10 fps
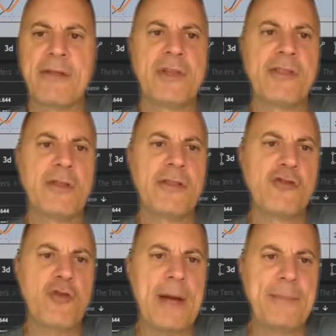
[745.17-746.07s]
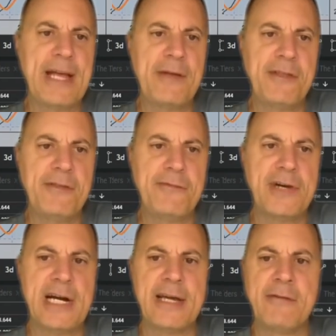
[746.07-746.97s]
out. So let's drop down to the
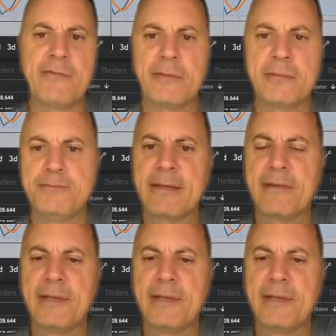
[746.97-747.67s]
5 and